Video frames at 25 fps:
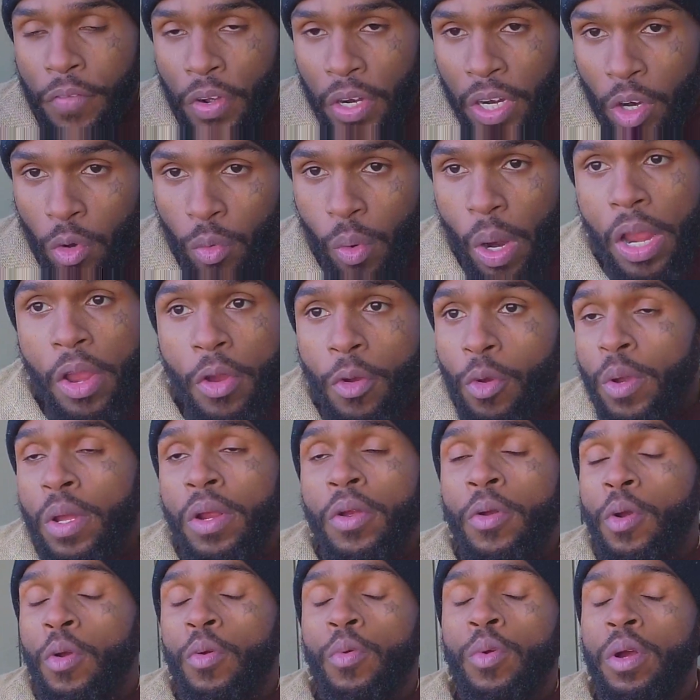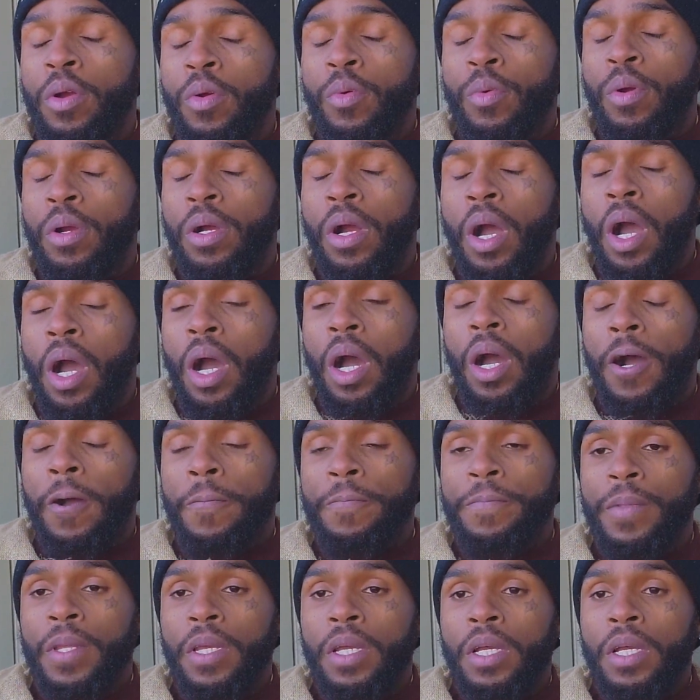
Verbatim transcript: from the great uh,